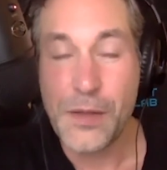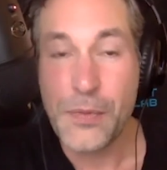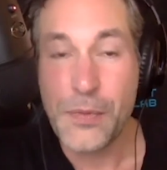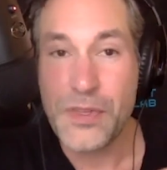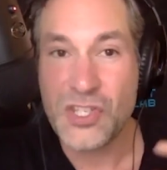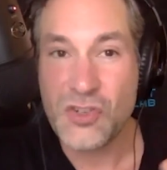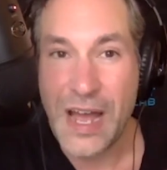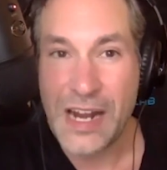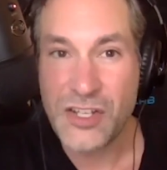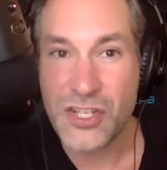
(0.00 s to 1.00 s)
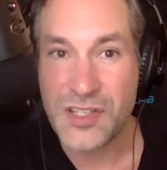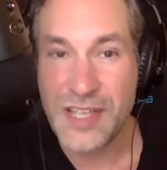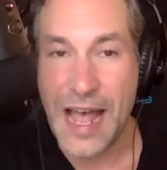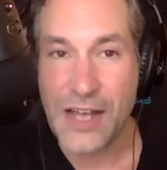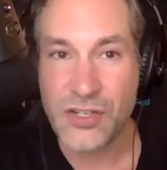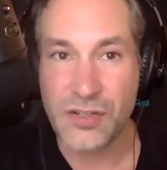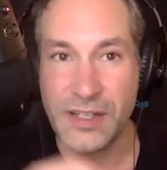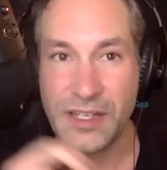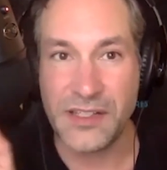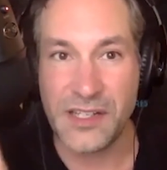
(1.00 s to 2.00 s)
The strategy is
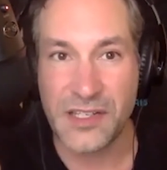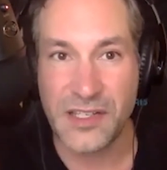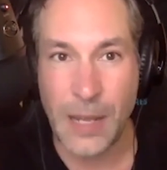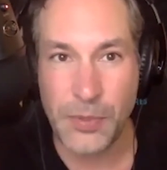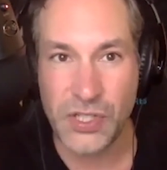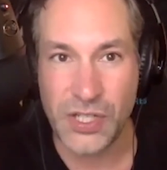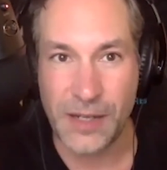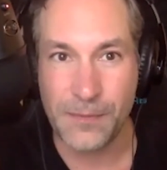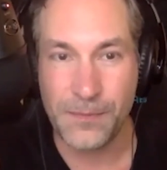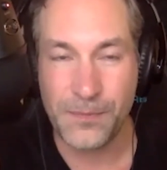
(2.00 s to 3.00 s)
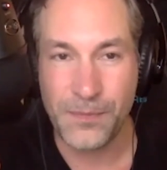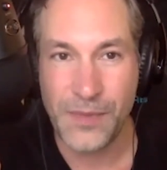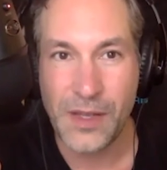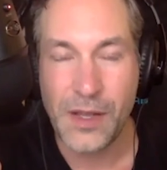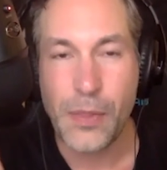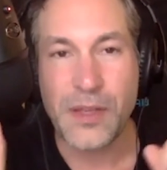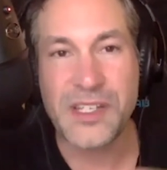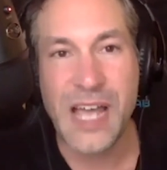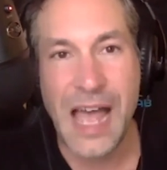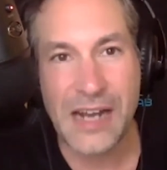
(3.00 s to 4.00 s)
actually deception. The
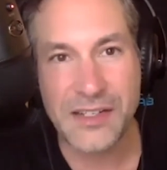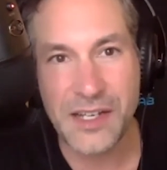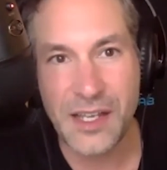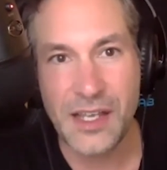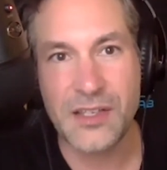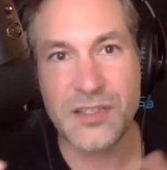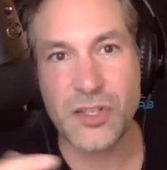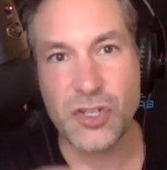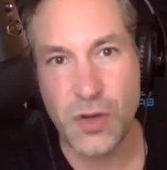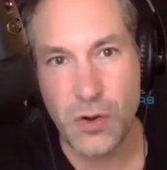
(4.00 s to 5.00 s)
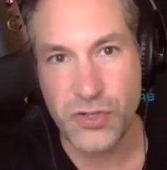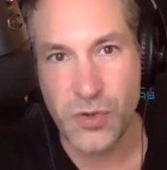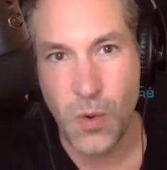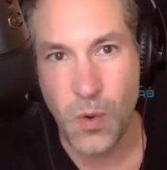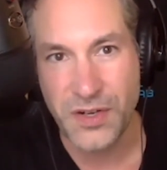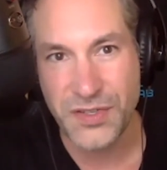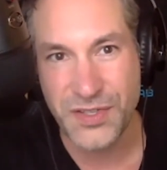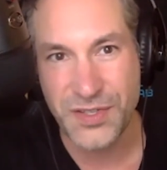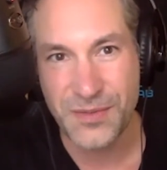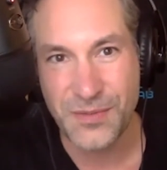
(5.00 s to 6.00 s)
tactic is the Trojan
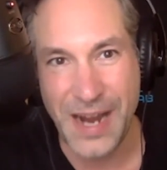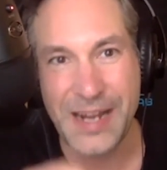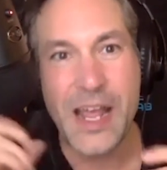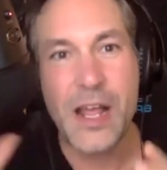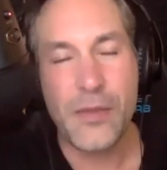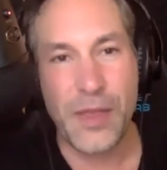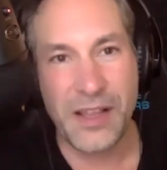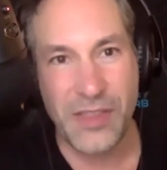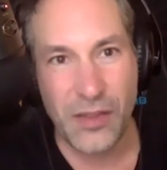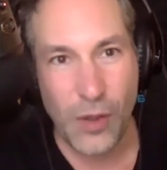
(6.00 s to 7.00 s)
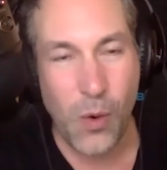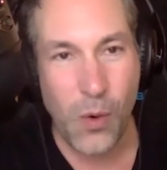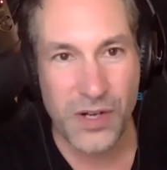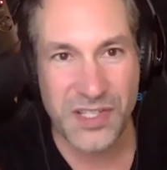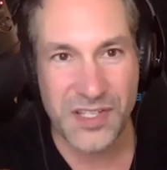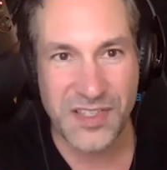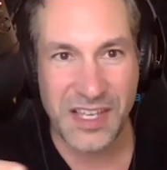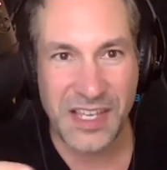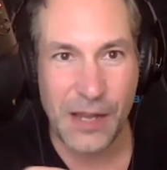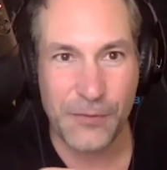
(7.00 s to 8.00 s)
horse, right? The horse is the
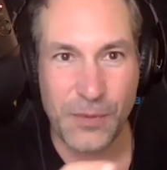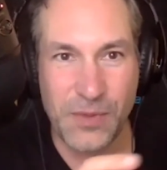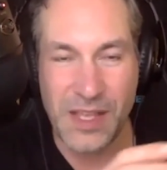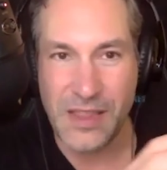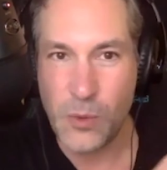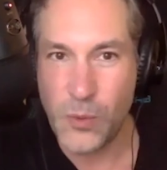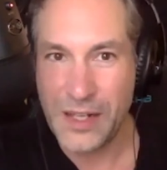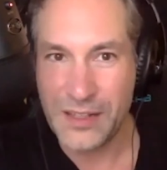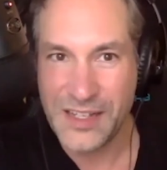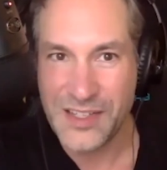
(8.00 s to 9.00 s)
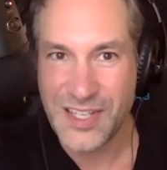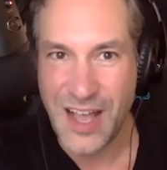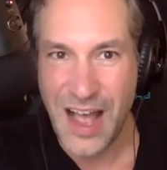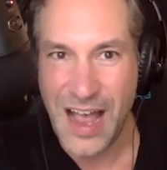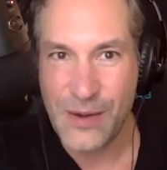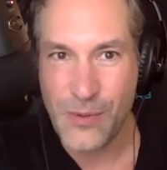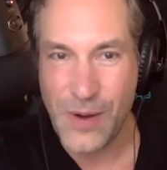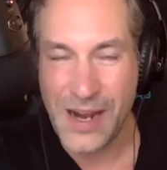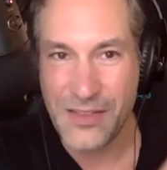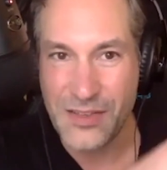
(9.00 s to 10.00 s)
gift that they wheel inside, right?
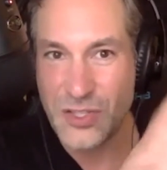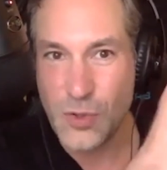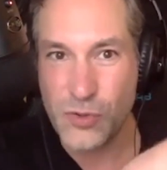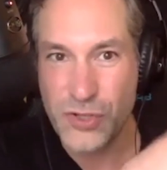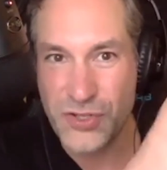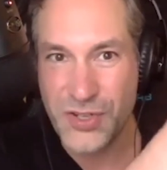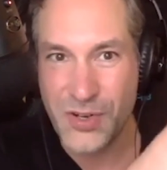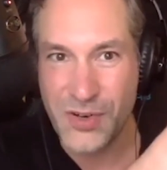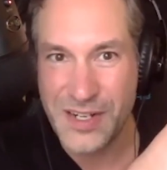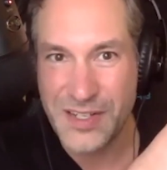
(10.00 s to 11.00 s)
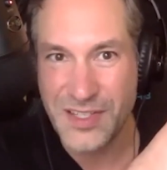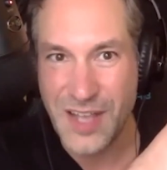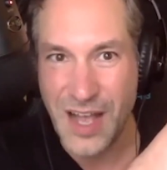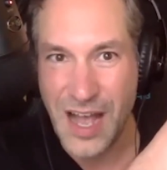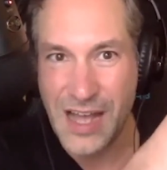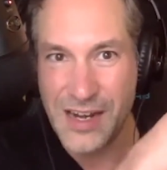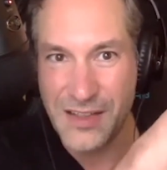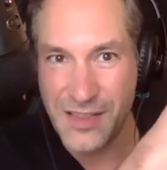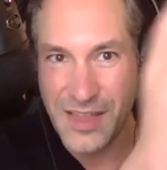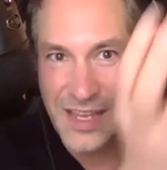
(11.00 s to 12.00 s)
And the soldiers are inside, and
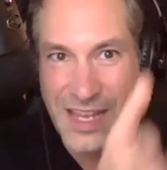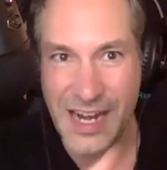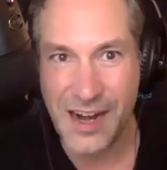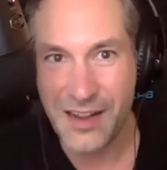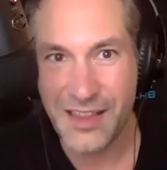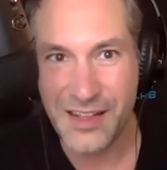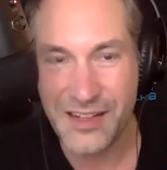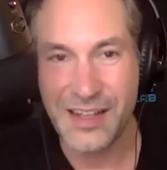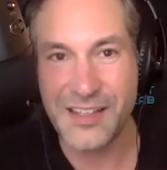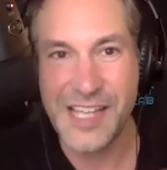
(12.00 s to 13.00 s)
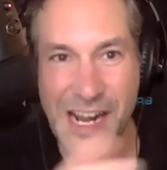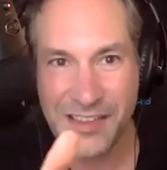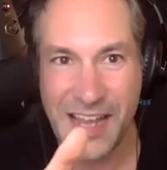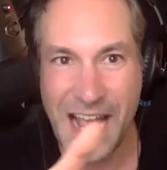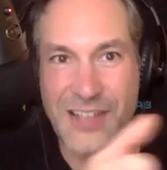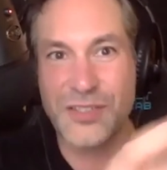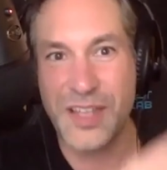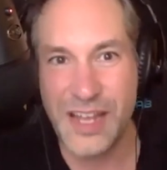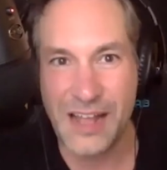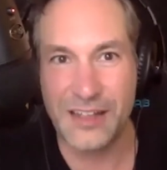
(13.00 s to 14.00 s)
then they get out of it and then attack the castle,
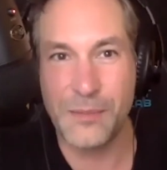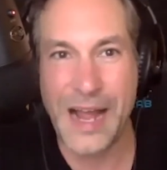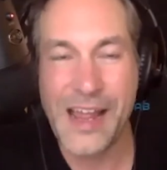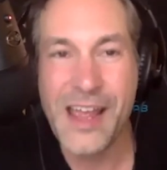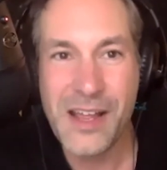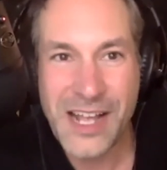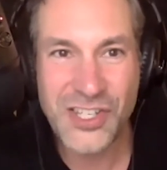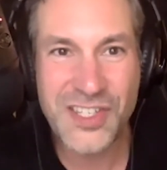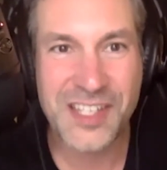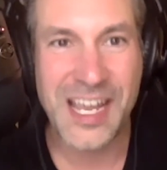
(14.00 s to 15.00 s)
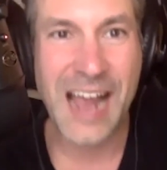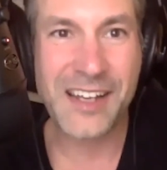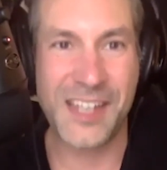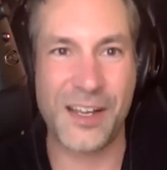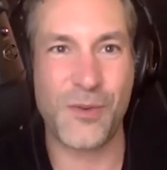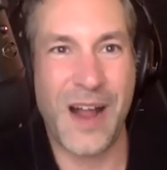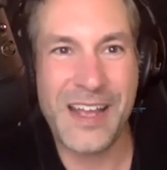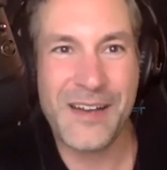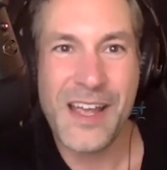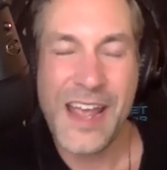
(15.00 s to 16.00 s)
get Helen back. That's just a tactic, right?
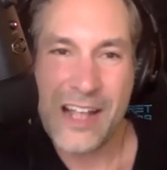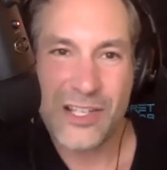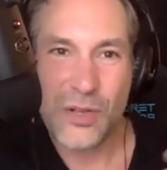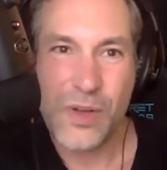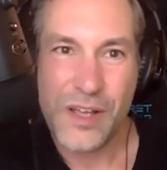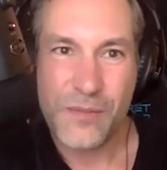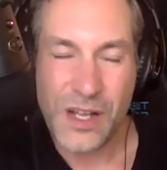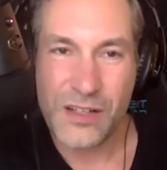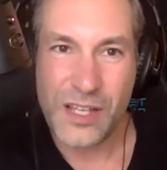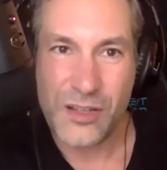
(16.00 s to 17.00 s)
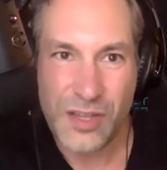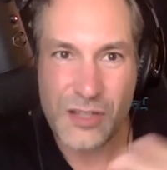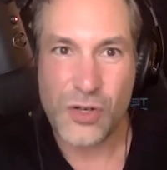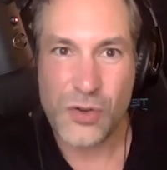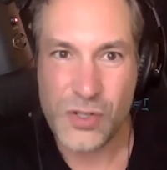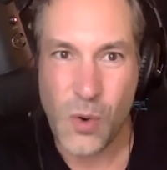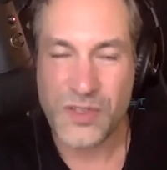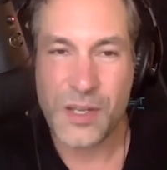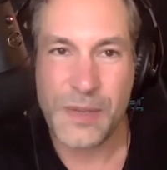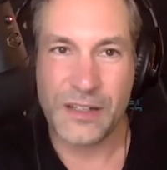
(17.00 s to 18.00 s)
And so the Trojan horse
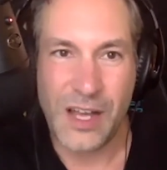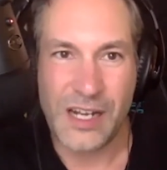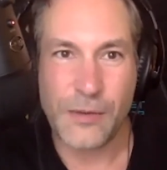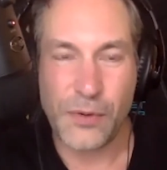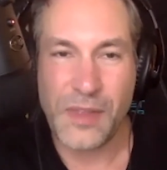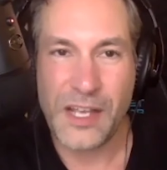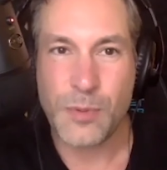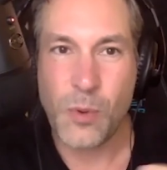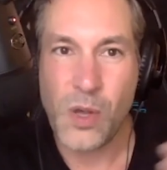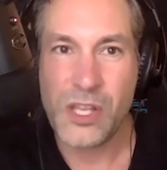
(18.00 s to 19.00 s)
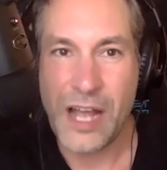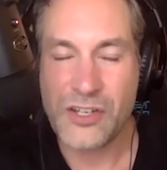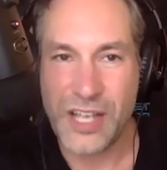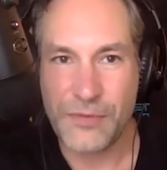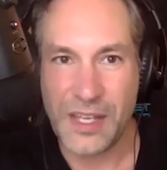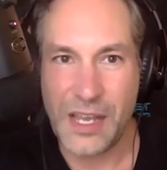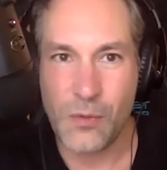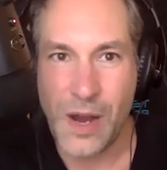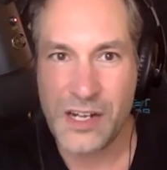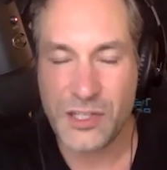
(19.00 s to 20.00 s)
could be a lot of different things, but what you actually have to get
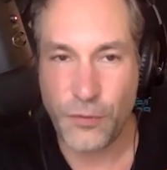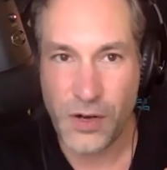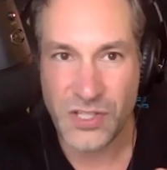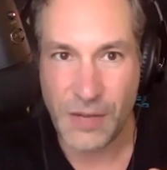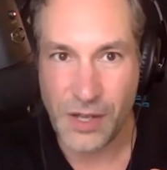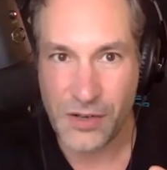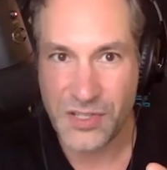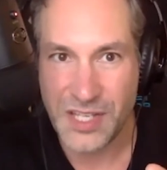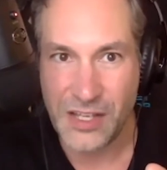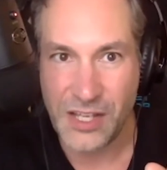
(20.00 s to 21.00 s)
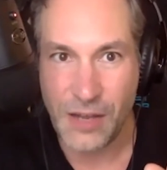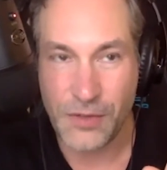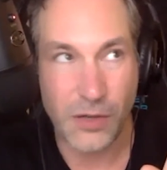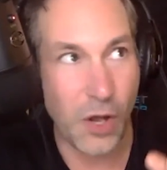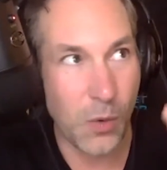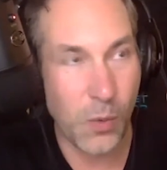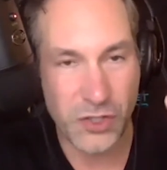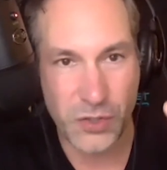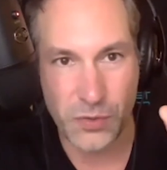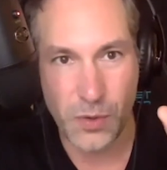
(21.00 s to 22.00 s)
right is, first you have to understand, you have to know what
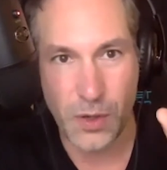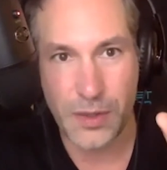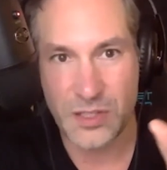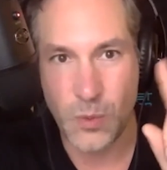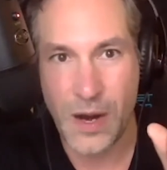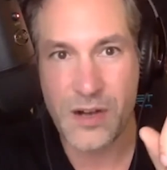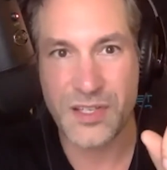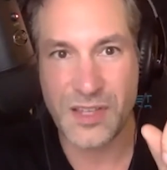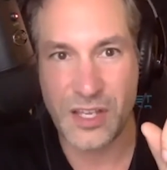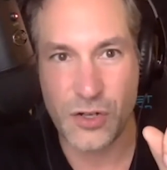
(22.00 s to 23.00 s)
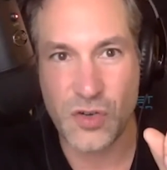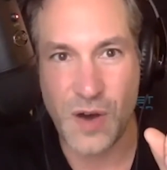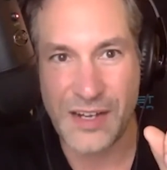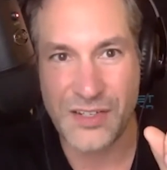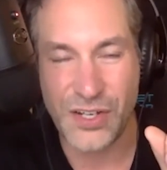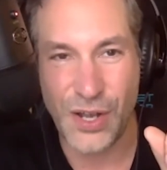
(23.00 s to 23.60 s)
true north is. Where is it that you're trying to go?